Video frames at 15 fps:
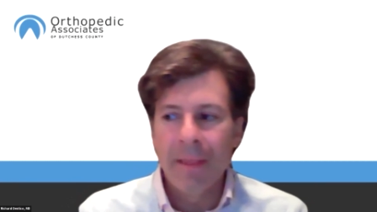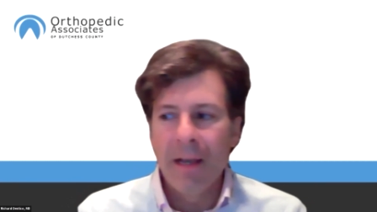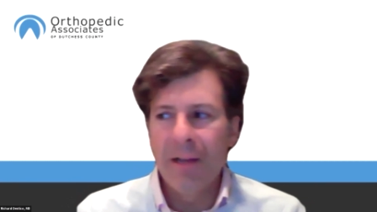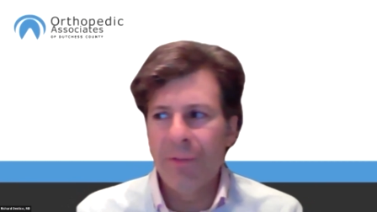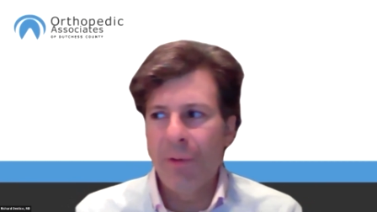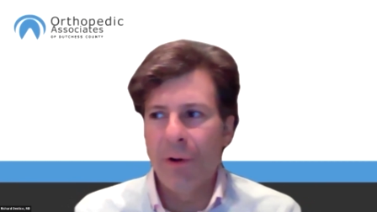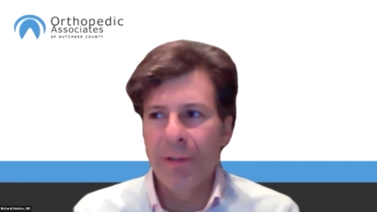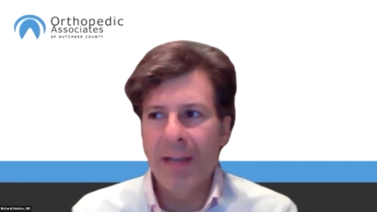
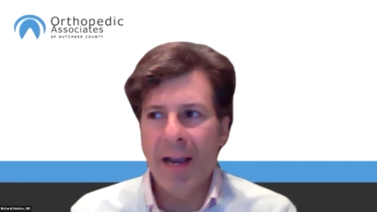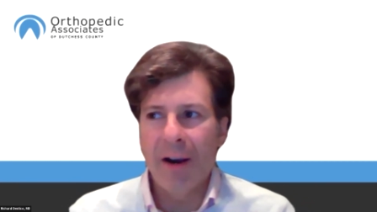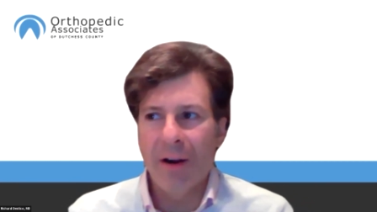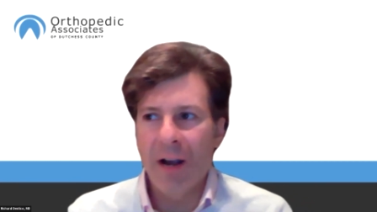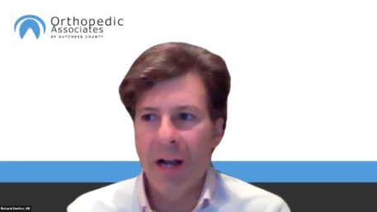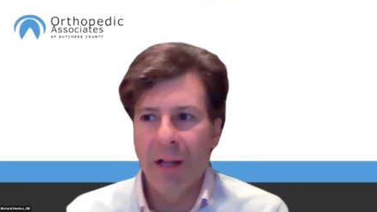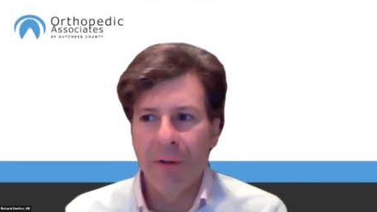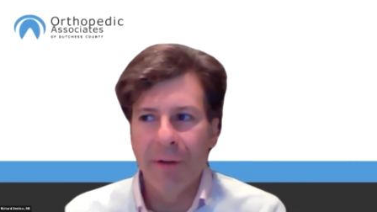As far as hair
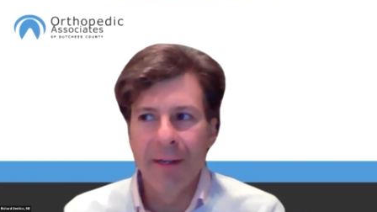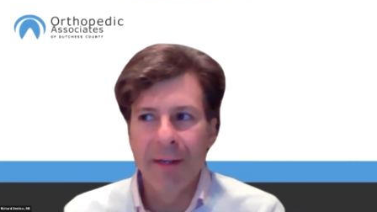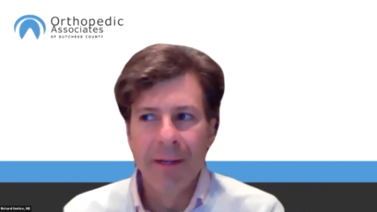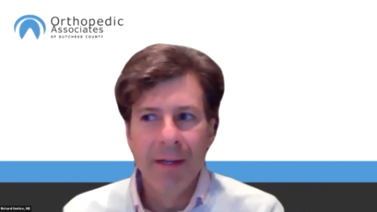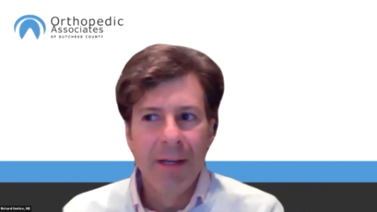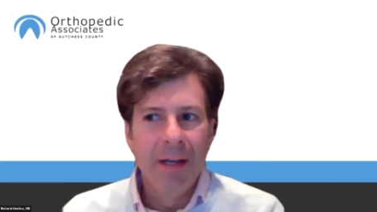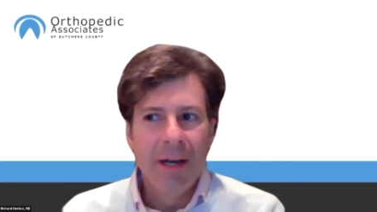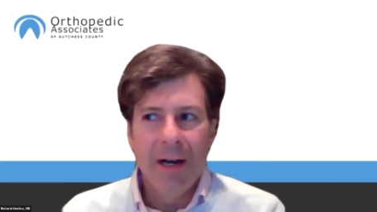coloring,
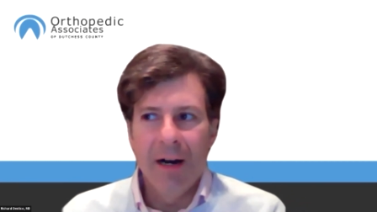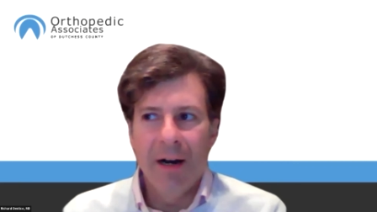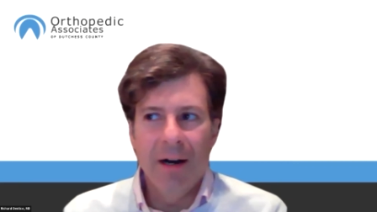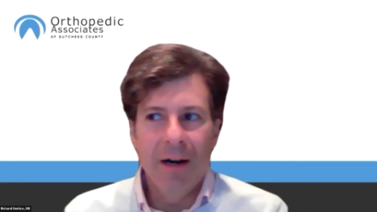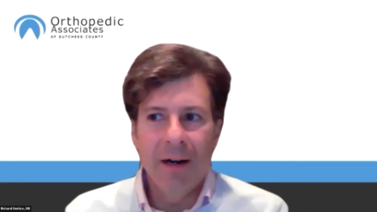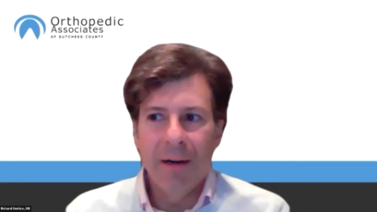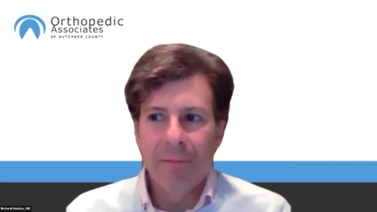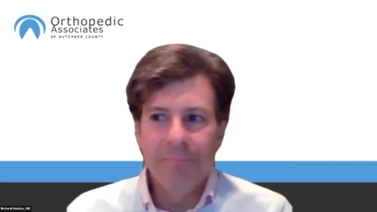
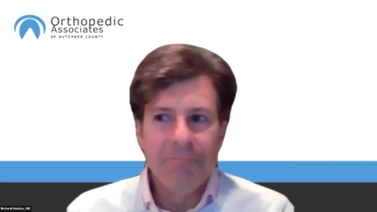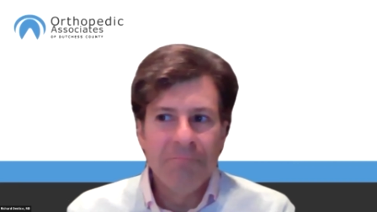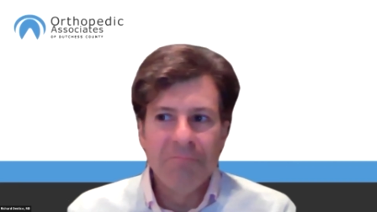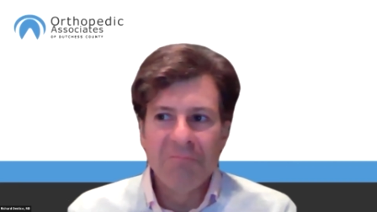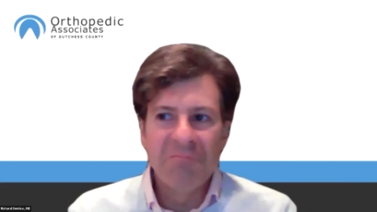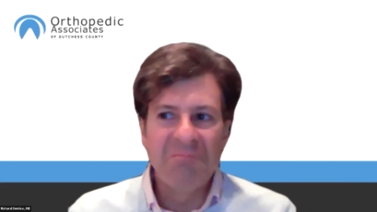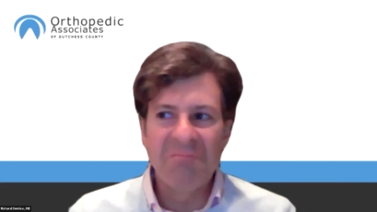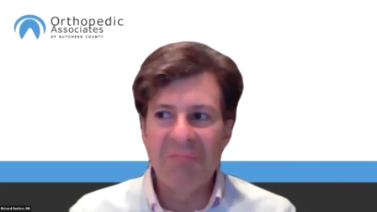
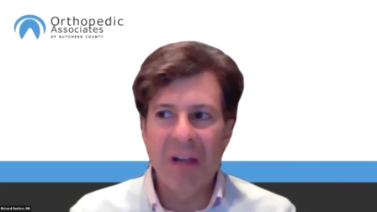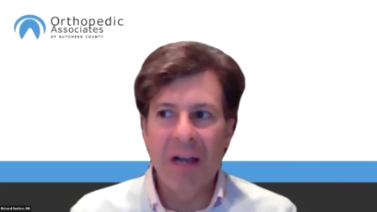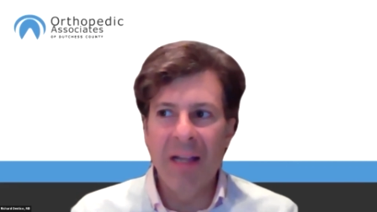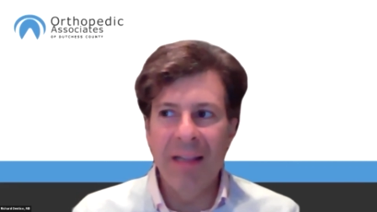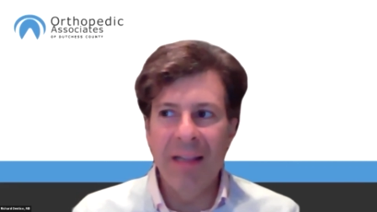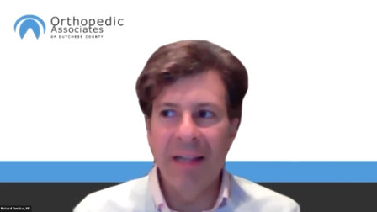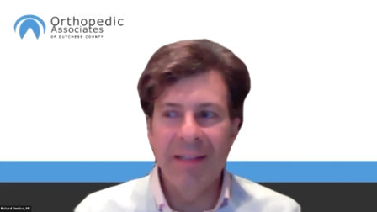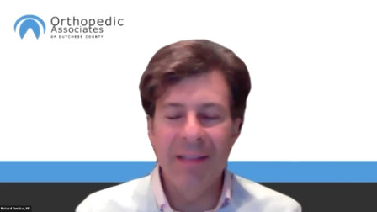
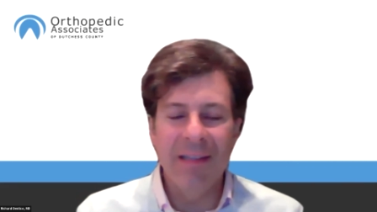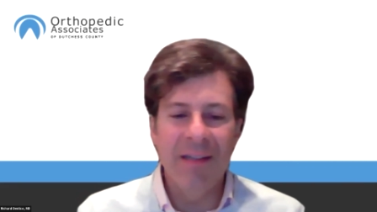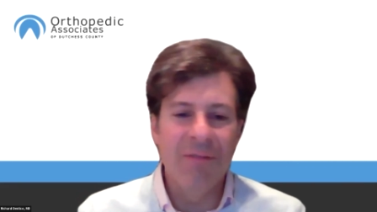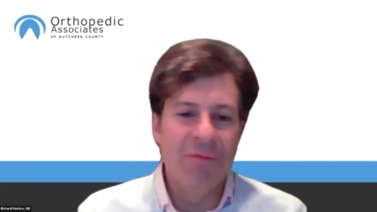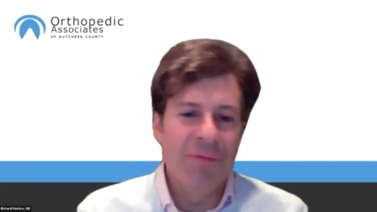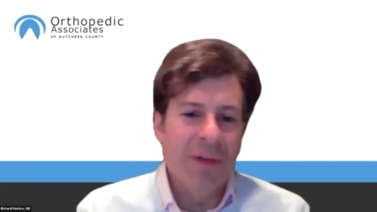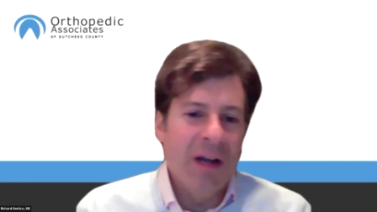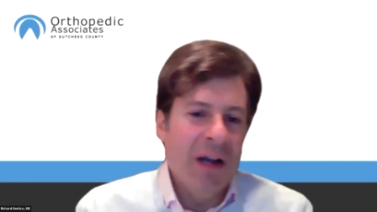that's
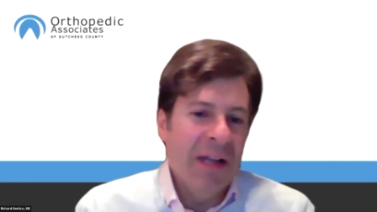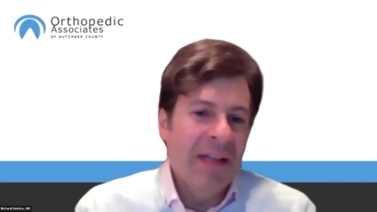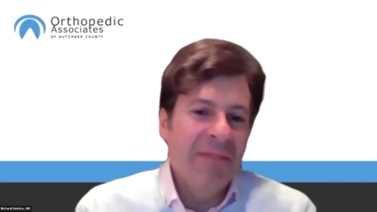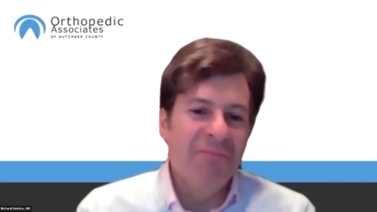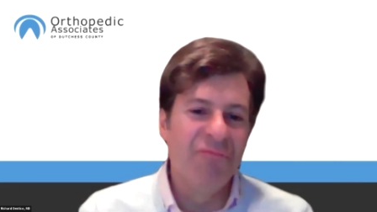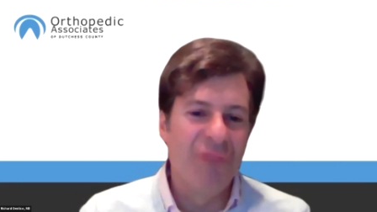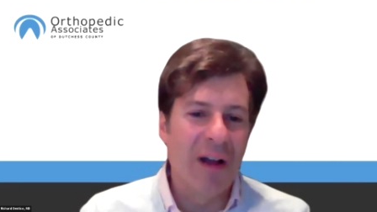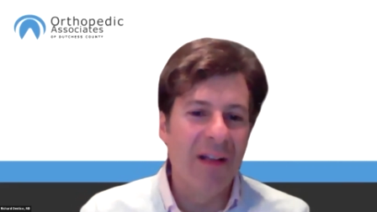
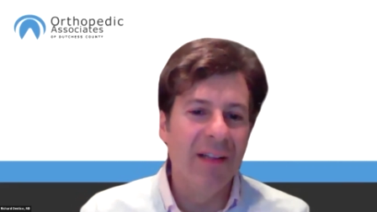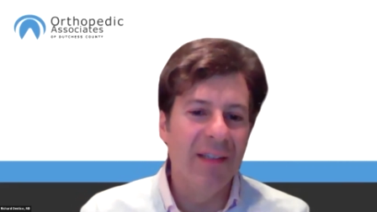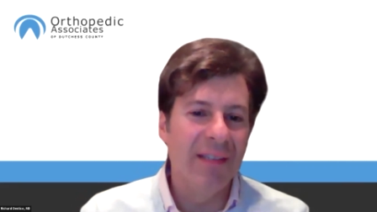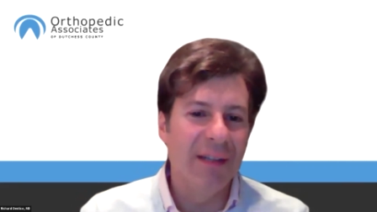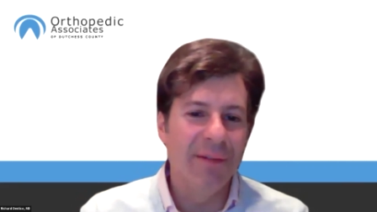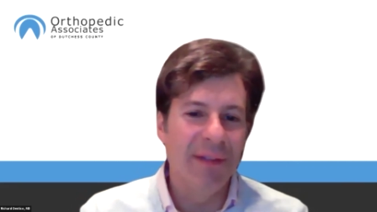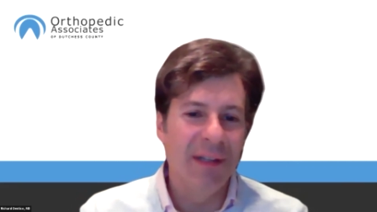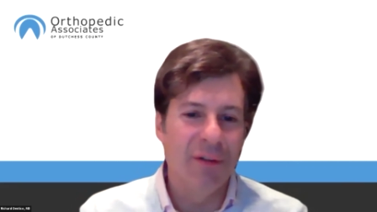
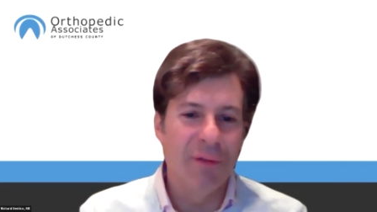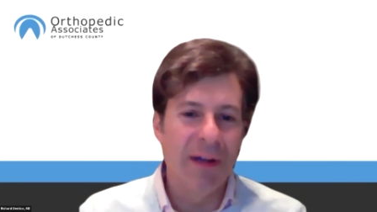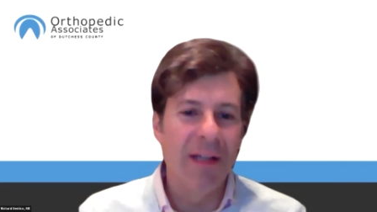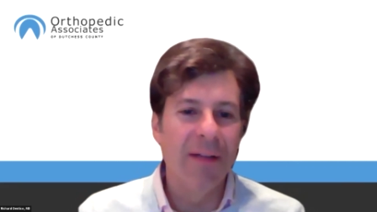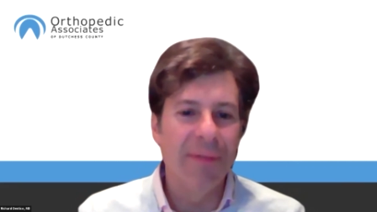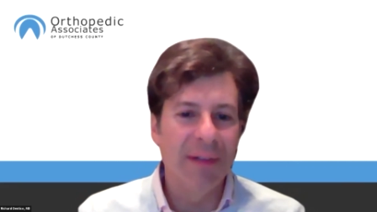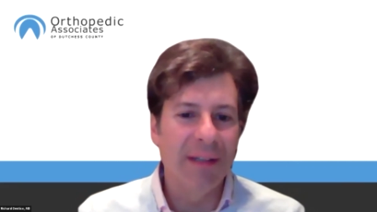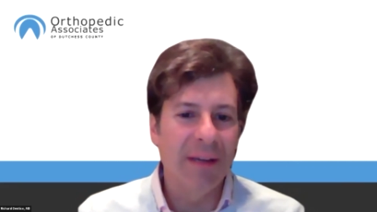relatively
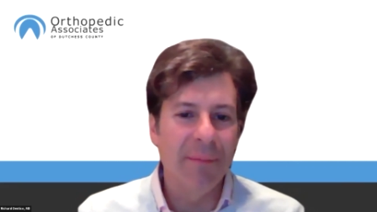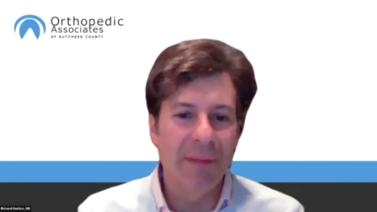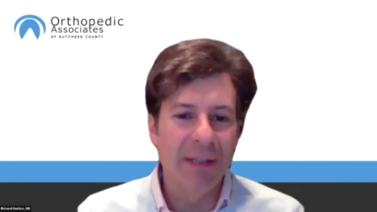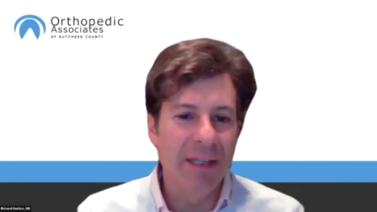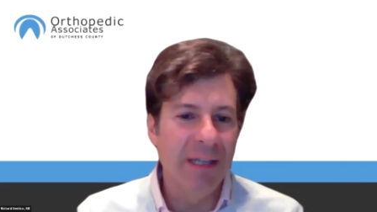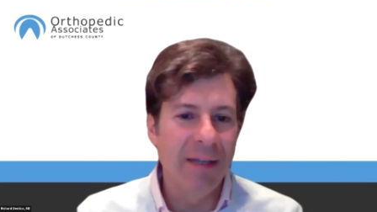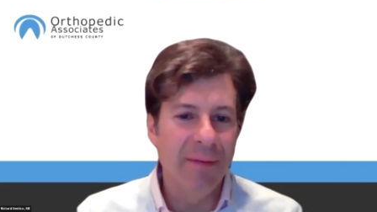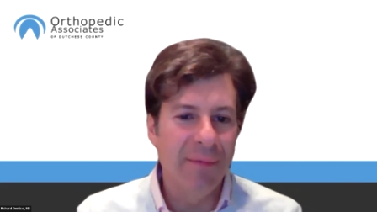irrelevant, I
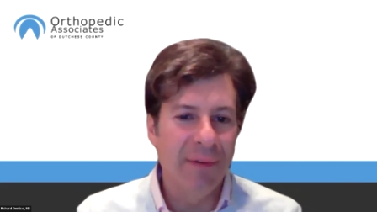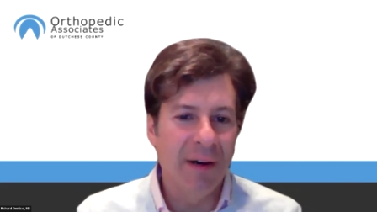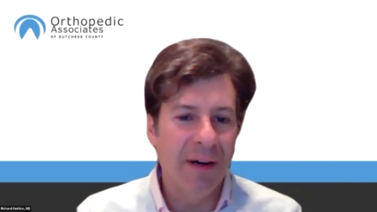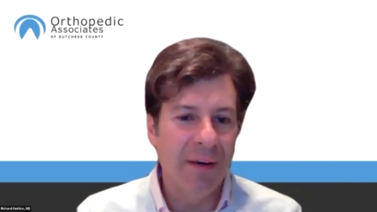believe.